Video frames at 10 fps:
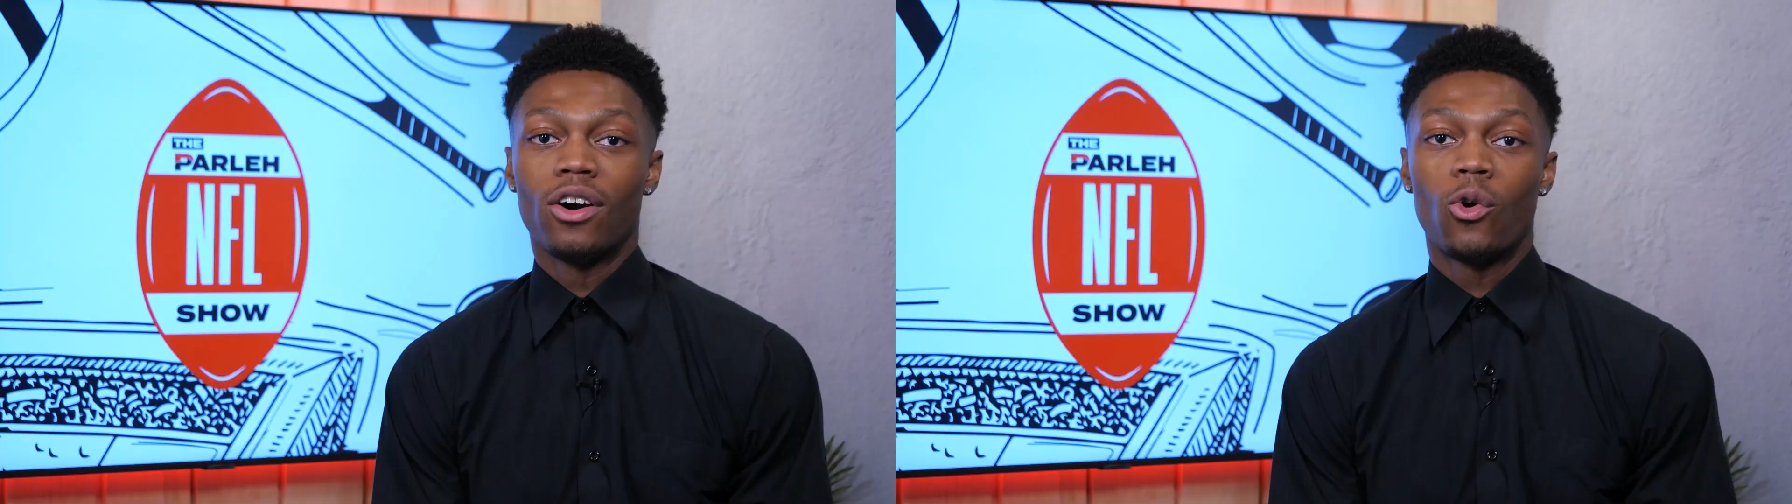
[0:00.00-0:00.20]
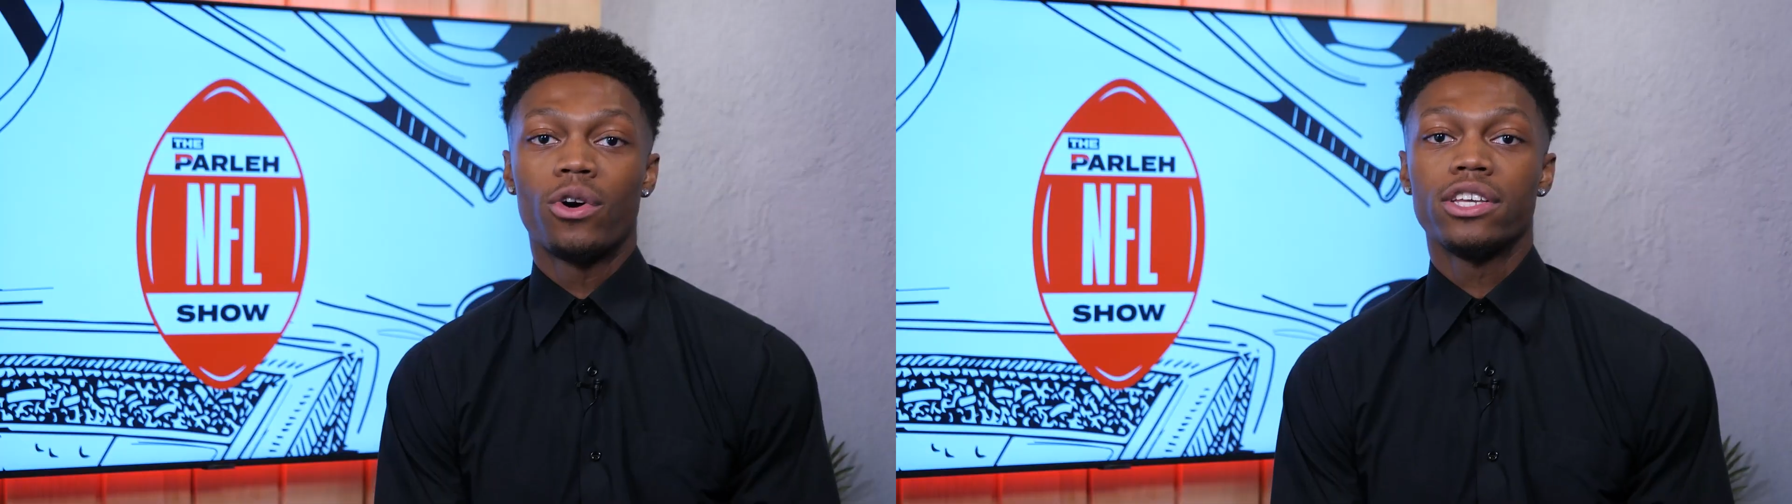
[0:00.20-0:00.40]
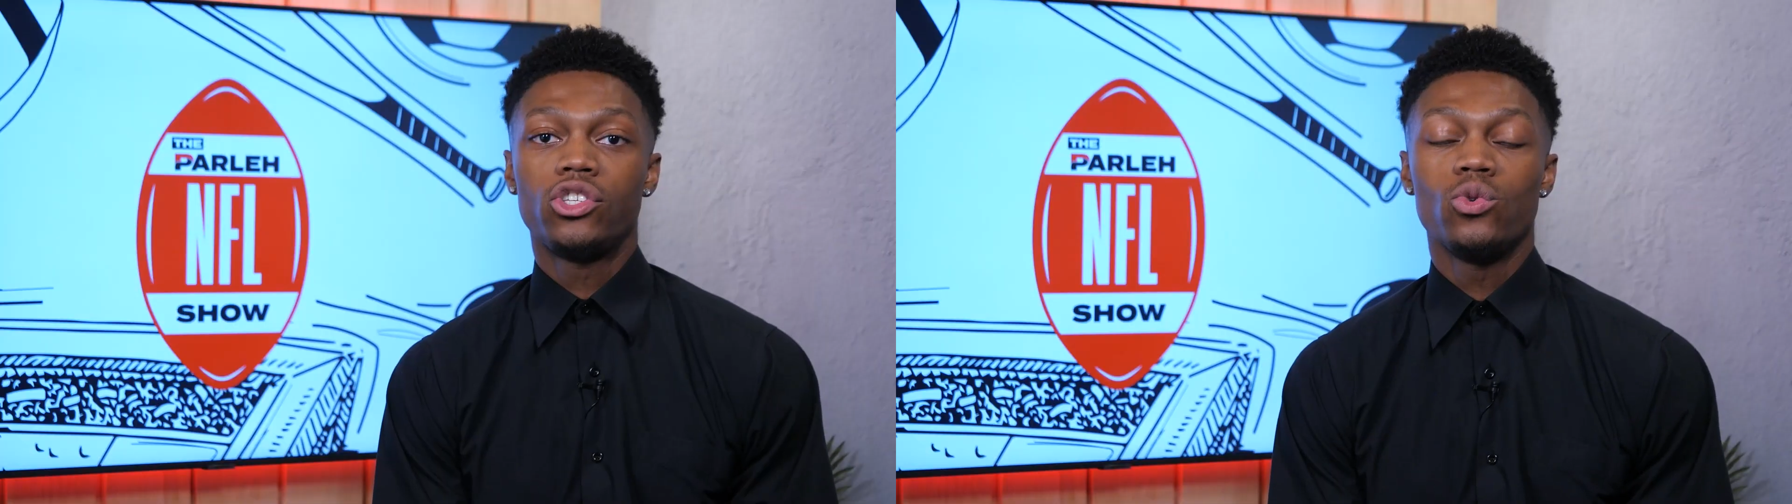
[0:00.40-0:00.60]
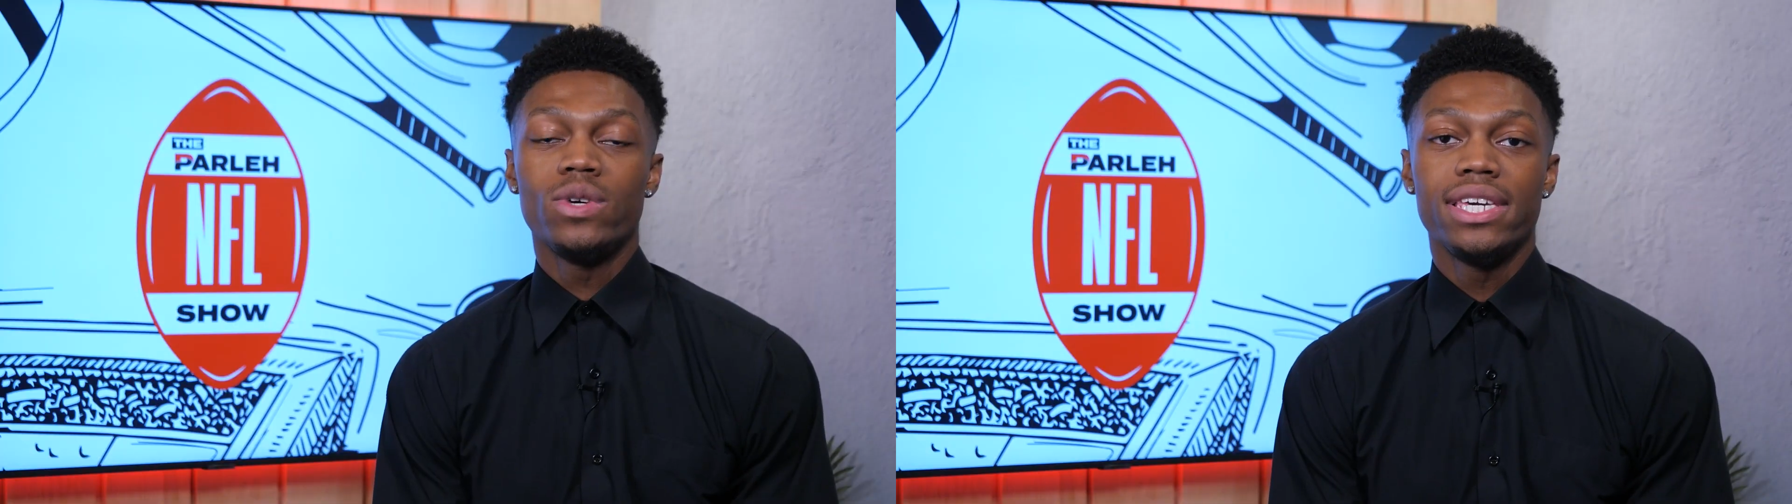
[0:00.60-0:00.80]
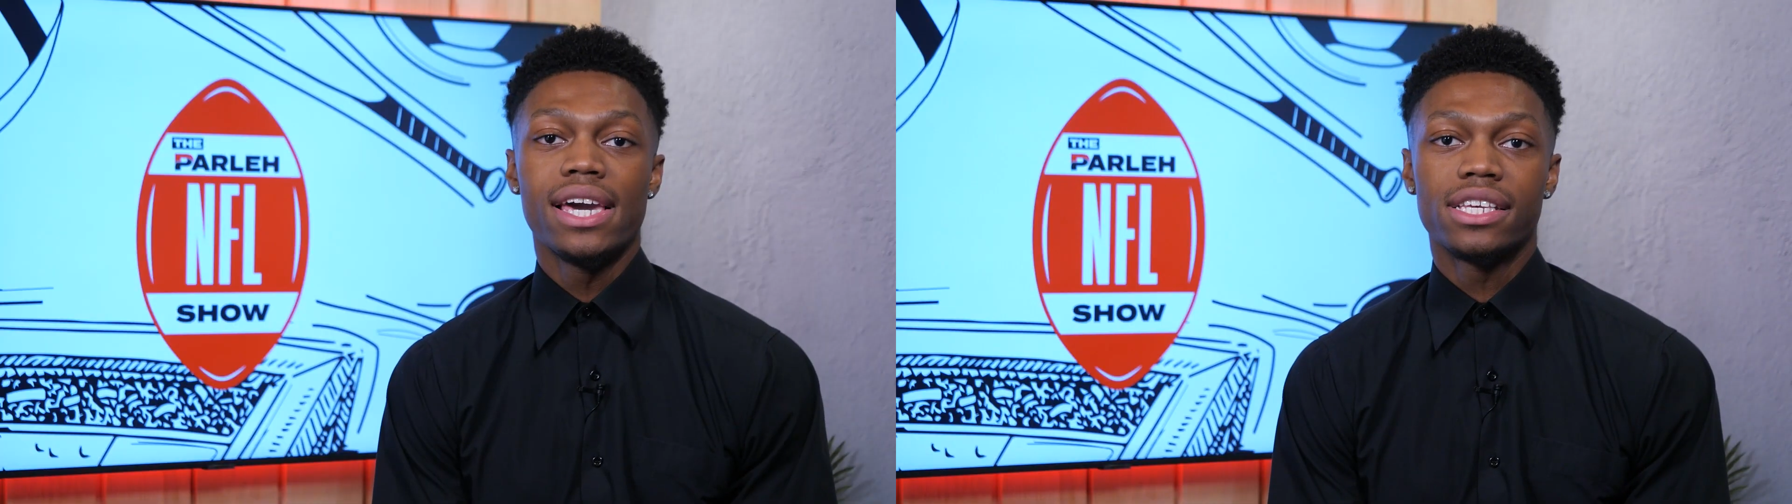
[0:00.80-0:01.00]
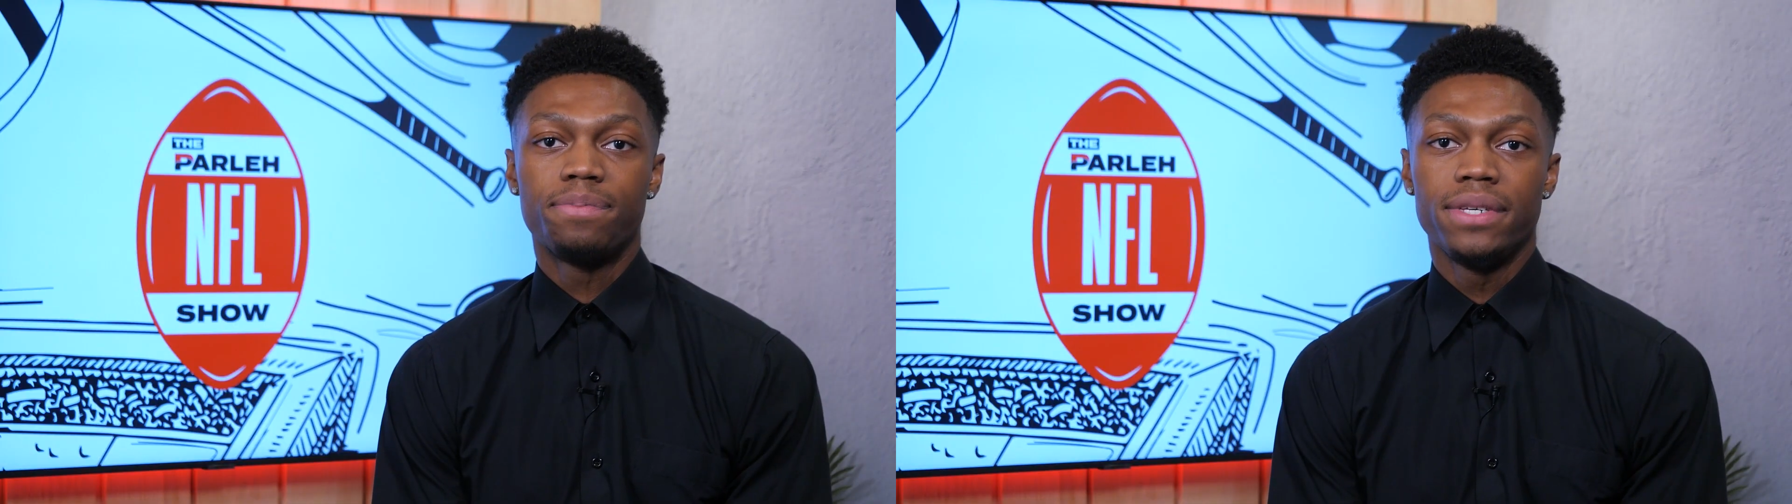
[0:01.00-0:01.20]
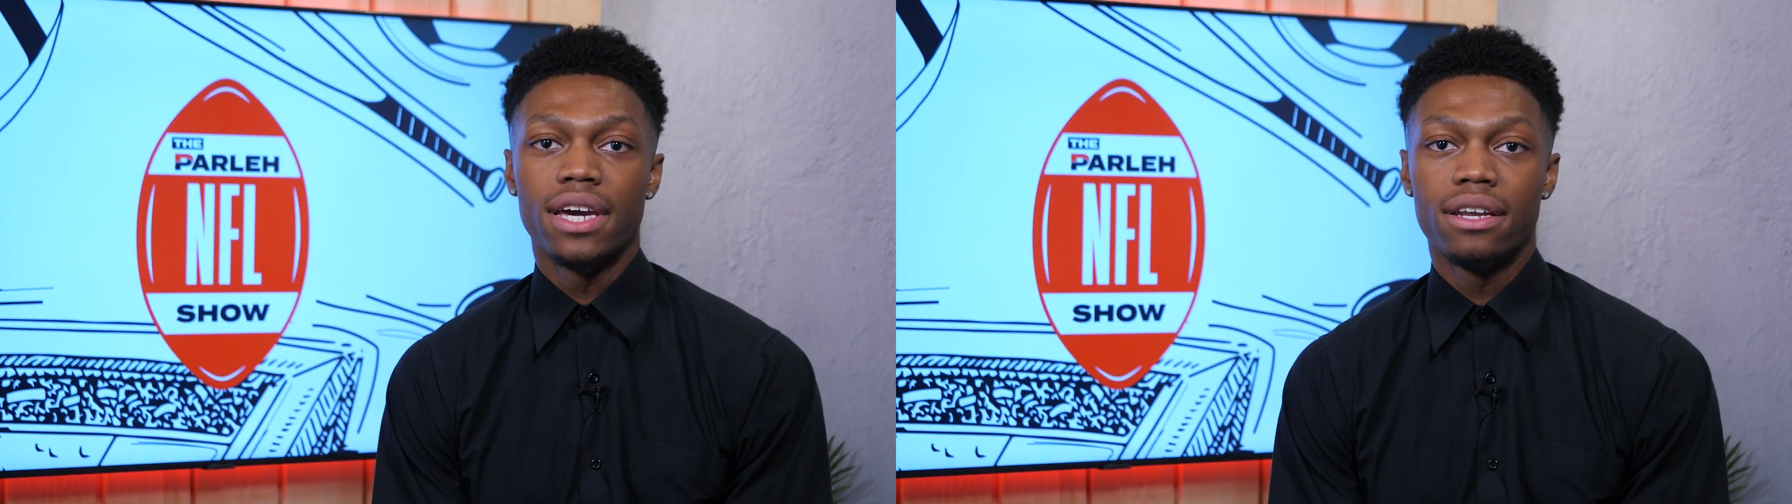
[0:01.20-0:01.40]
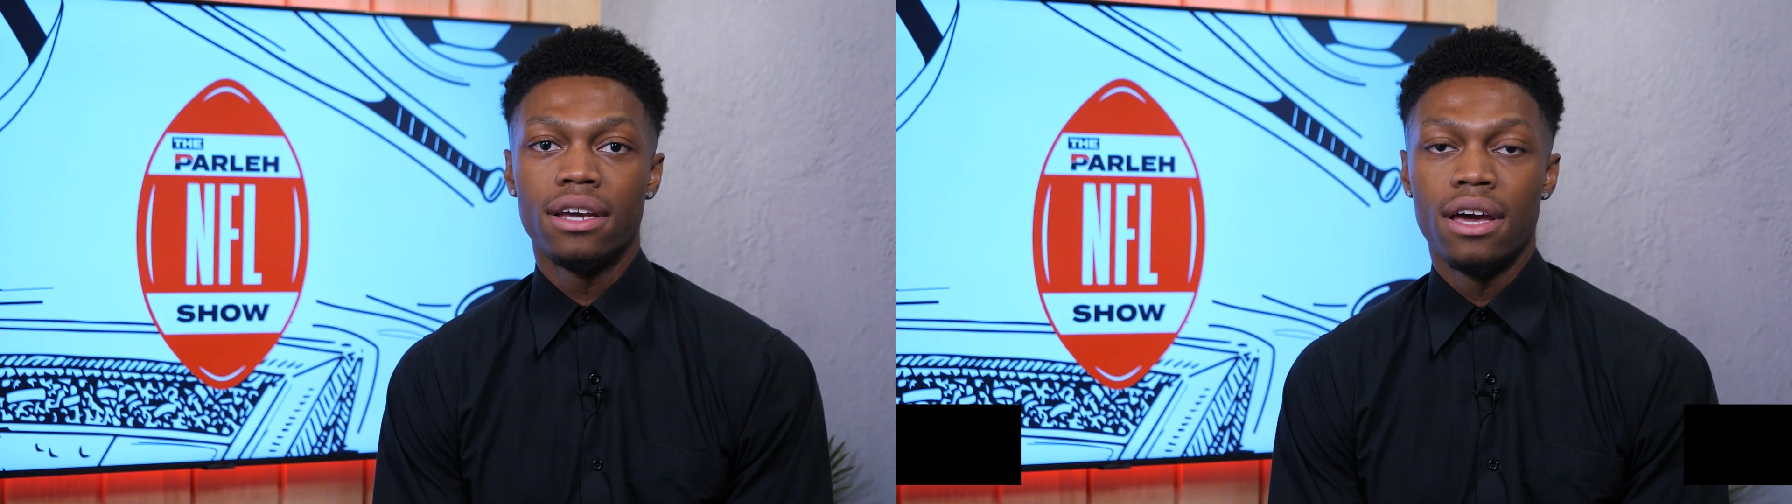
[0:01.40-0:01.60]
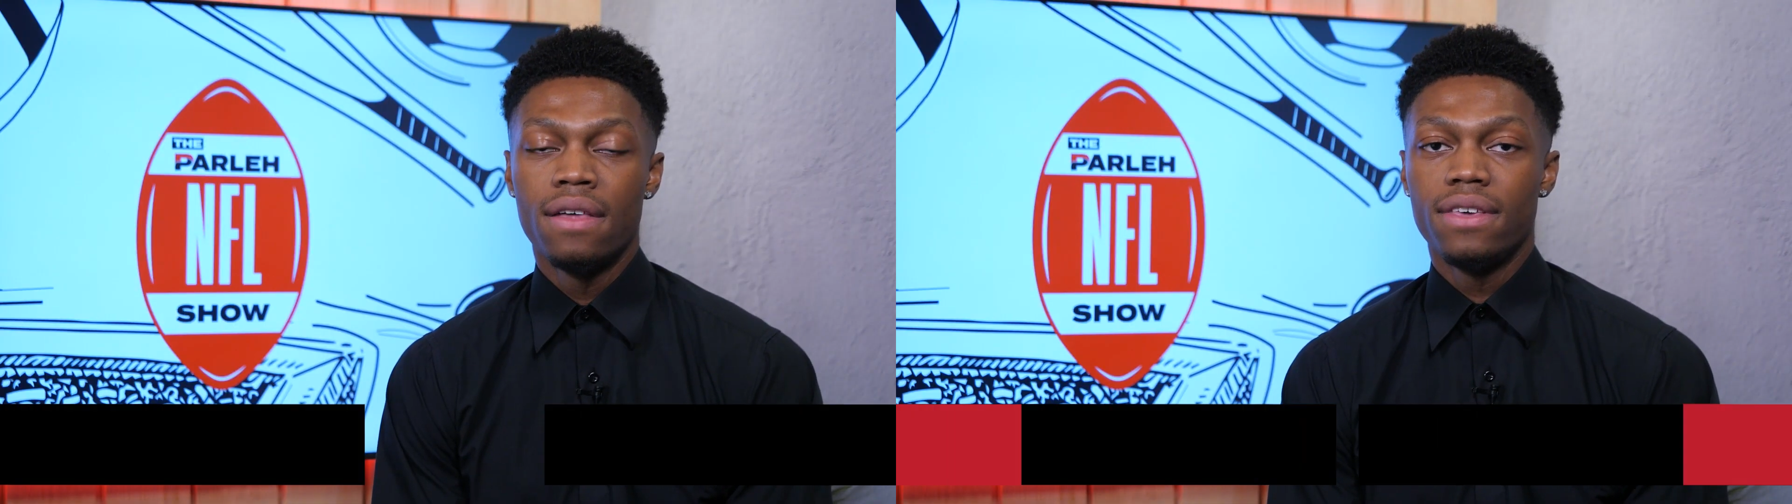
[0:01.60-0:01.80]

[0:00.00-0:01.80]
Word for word: According to ESPN,